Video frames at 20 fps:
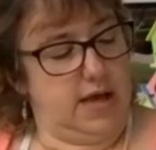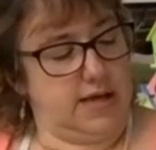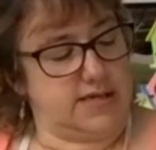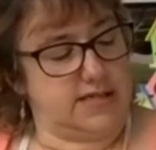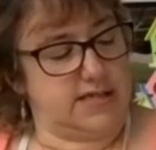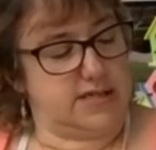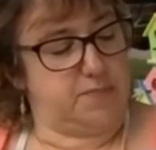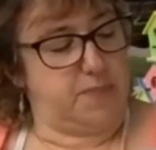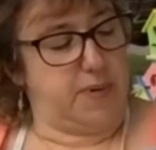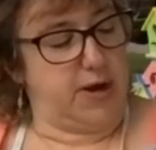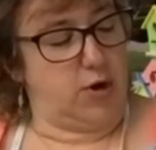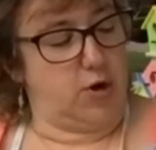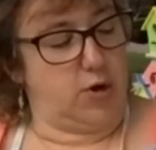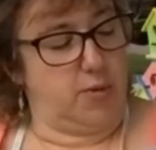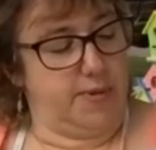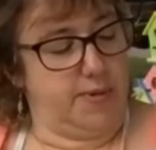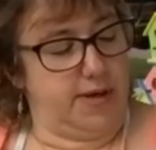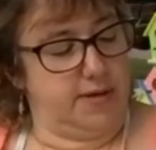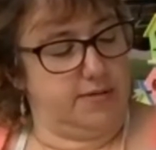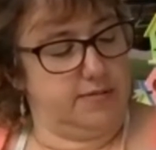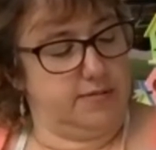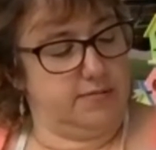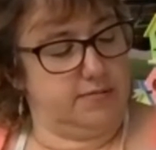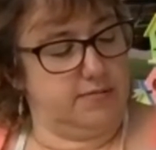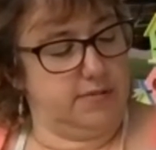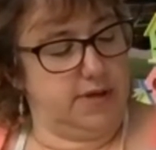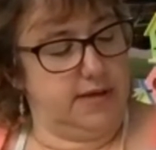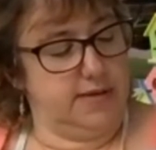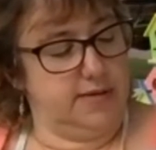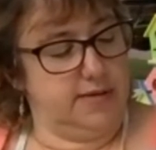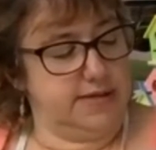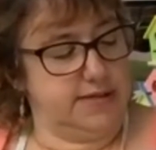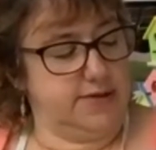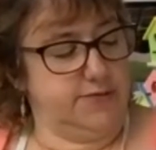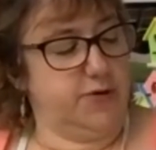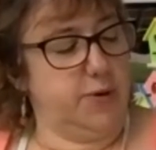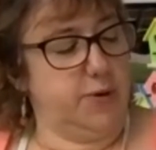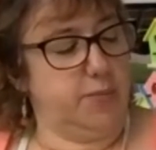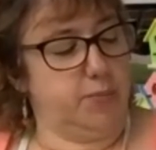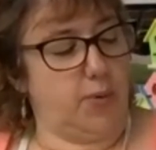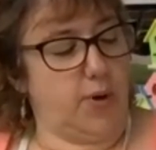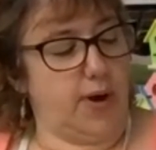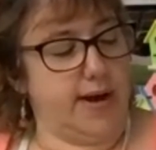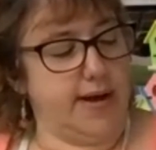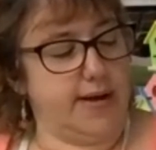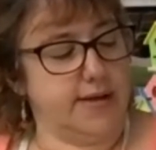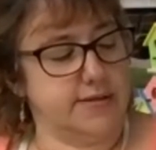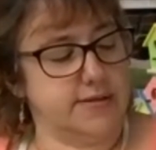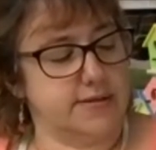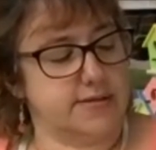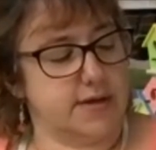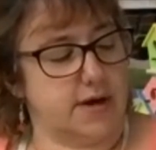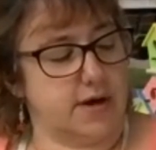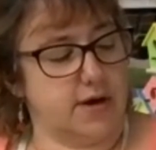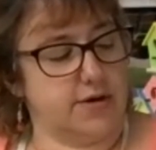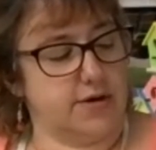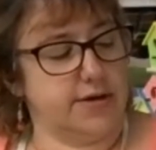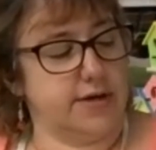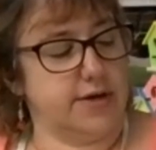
experiment. And different brands are